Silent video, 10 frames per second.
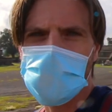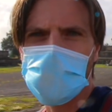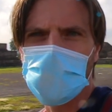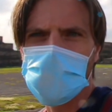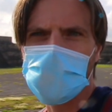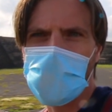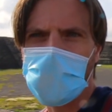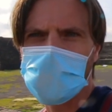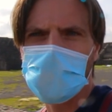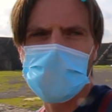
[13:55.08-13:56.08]
city was
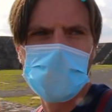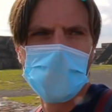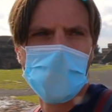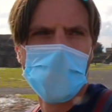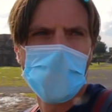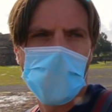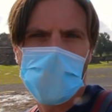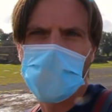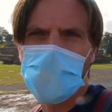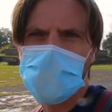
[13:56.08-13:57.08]
abandoned,
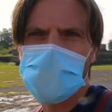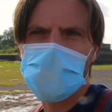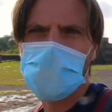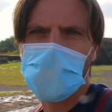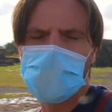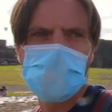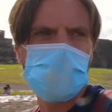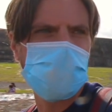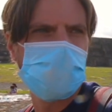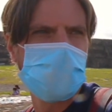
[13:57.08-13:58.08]
and it wasn't
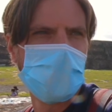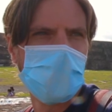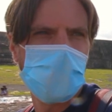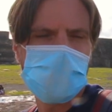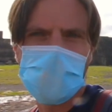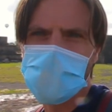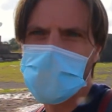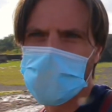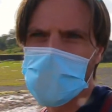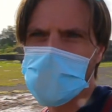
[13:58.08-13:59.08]
discovered until
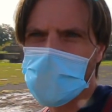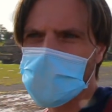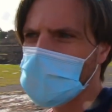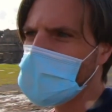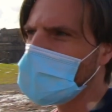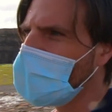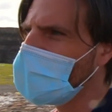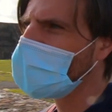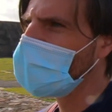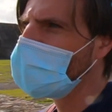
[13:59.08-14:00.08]
several centuries
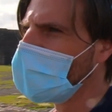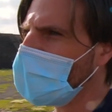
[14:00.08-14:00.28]
later,